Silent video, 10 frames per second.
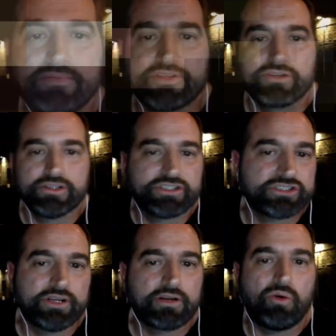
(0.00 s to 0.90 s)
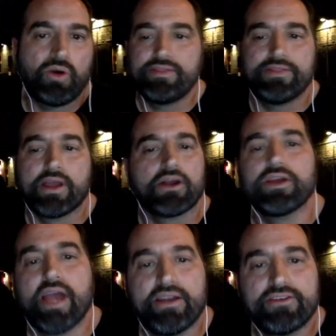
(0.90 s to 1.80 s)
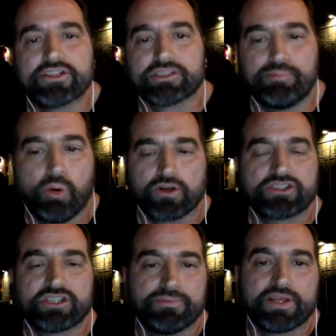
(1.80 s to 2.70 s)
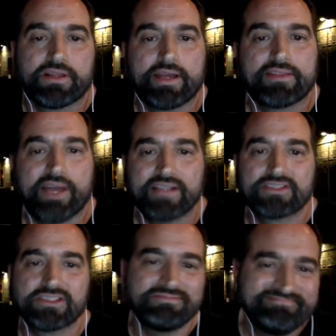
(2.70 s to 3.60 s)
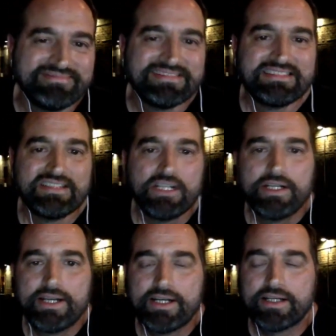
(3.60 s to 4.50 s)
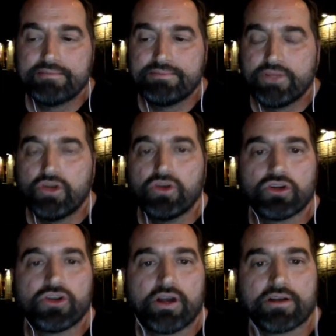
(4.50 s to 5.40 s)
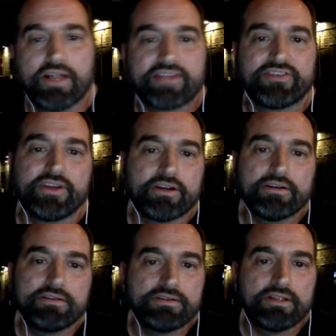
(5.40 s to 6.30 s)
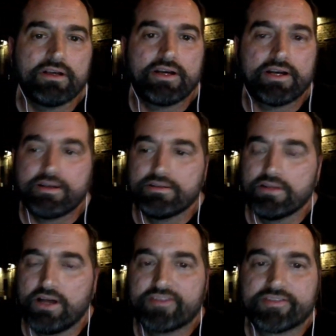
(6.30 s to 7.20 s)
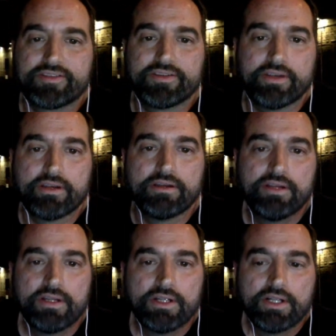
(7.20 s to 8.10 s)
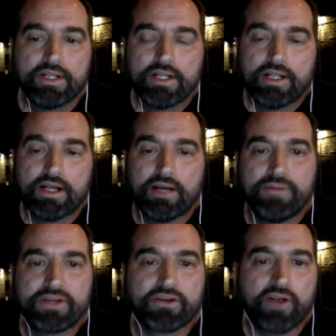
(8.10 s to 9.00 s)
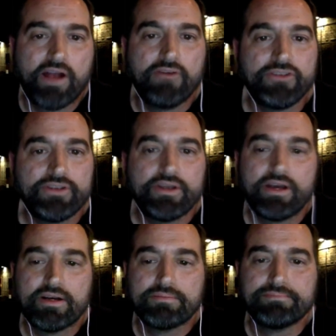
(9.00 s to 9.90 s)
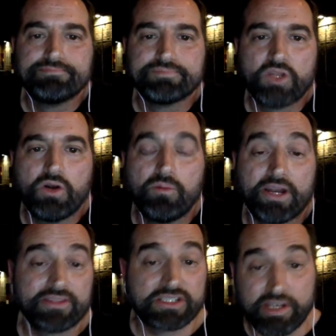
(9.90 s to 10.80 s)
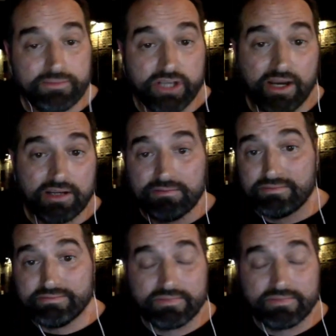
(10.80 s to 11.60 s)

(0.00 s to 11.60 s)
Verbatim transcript: Victoria's just not quite there yet to support something like that. So, um, you know, learned a hard lesson there, uh, lost uh, a bit of ground, um, you know, but at the same time,